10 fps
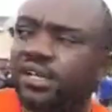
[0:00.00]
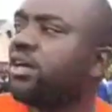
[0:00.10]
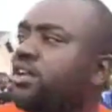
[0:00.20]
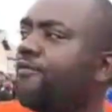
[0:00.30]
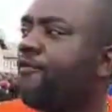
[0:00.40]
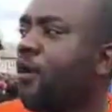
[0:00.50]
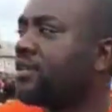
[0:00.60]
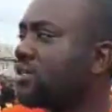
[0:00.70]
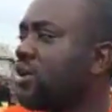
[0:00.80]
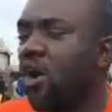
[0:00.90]
The voice
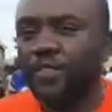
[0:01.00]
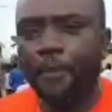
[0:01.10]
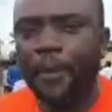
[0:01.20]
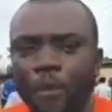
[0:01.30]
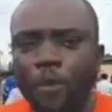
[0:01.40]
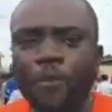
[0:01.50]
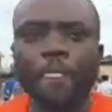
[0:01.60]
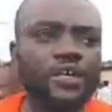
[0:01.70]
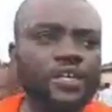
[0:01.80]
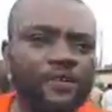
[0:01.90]
of the people is
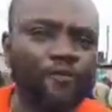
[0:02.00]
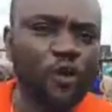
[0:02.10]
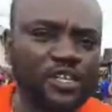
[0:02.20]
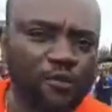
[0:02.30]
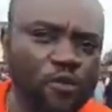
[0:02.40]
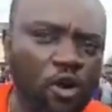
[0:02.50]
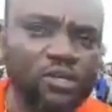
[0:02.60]
the voice of God.